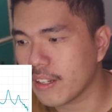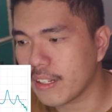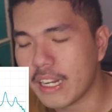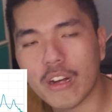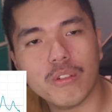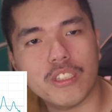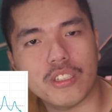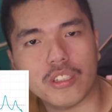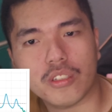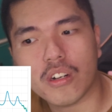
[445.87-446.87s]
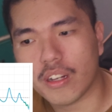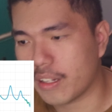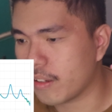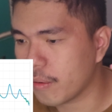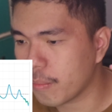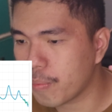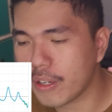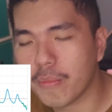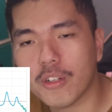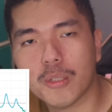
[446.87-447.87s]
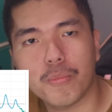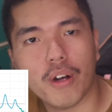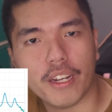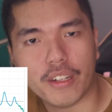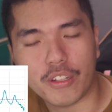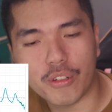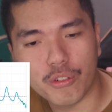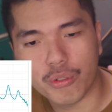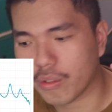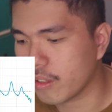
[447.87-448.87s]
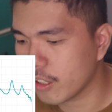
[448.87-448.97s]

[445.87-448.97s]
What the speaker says: Now it's just gone. Pretty much bright, neutral.